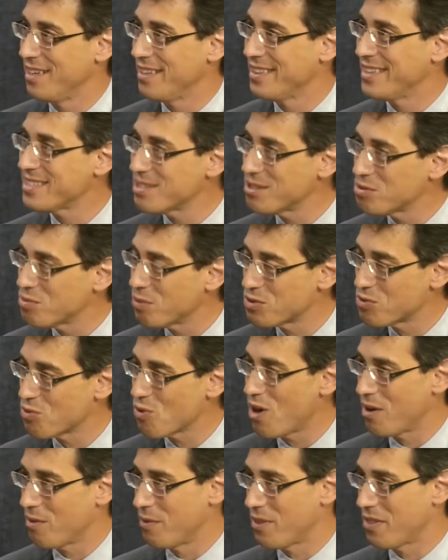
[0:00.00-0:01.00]
This is what's
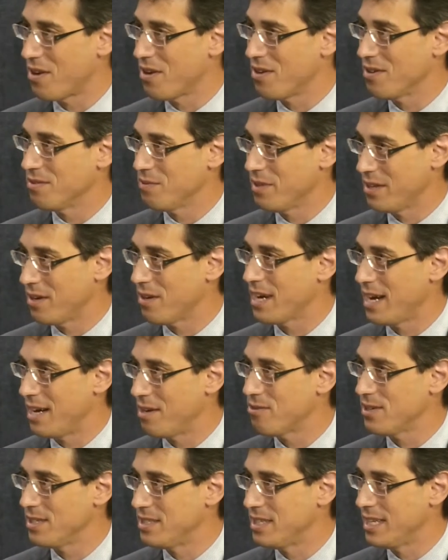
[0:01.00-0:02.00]
wrong with our
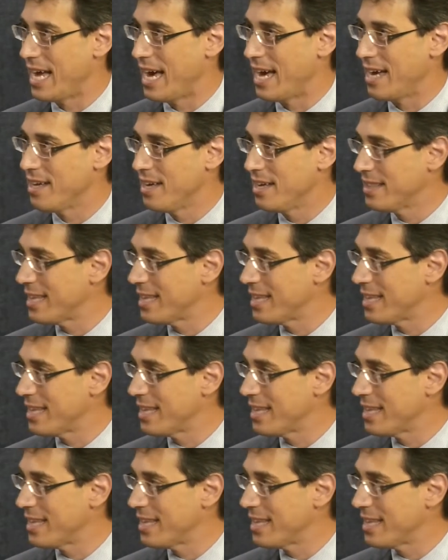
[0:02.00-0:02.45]
country today.